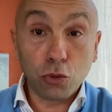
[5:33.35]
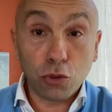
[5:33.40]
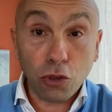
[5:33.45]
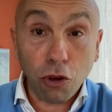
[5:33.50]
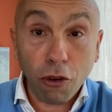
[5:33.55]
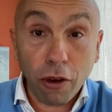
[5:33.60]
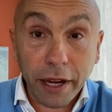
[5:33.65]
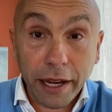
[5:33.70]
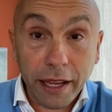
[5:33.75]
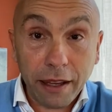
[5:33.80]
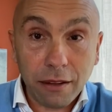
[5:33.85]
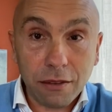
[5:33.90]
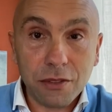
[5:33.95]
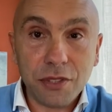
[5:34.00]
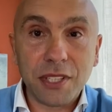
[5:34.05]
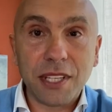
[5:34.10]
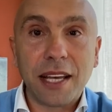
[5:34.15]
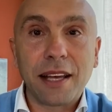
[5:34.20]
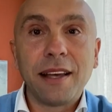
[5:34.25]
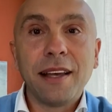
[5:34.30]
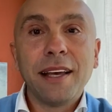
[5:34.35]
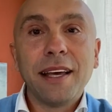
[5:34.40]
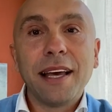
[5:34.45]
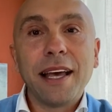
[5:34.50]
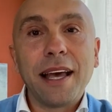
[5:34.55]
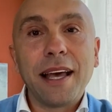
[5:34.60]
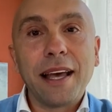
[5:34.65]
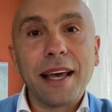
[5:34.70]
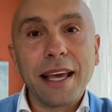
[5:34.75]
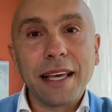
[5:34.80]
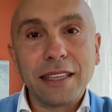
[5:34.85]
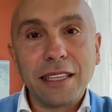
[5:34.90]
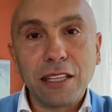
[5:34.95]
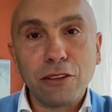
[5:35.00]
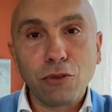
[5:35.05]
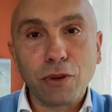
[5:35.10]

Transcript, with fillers: tutorials eh, eh, and